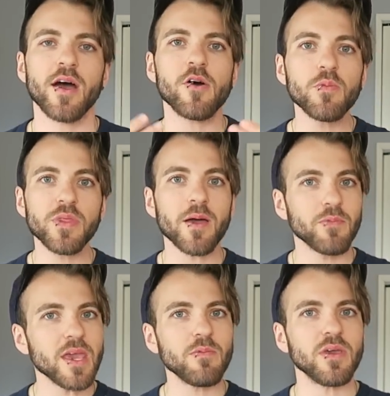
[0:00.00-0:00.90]
I hope
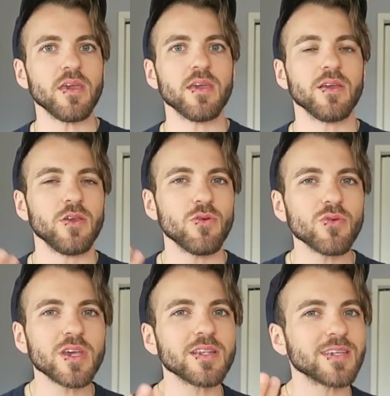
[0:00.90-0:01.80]
that maybe
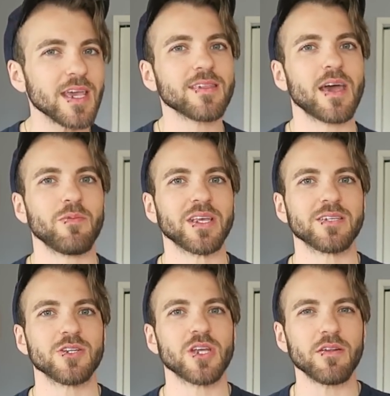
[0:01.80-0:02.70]
you can take that
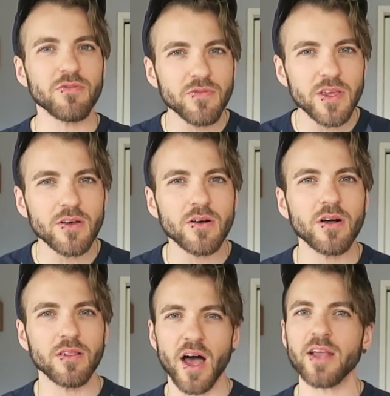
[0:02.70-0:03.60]
message and
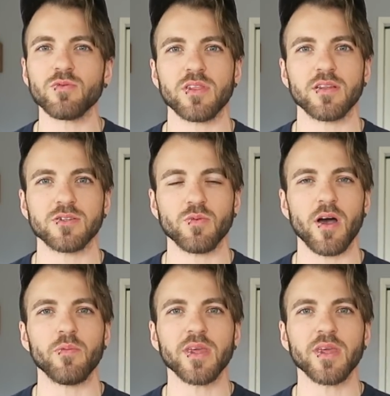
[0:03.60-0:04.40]
feel aligned with it as well,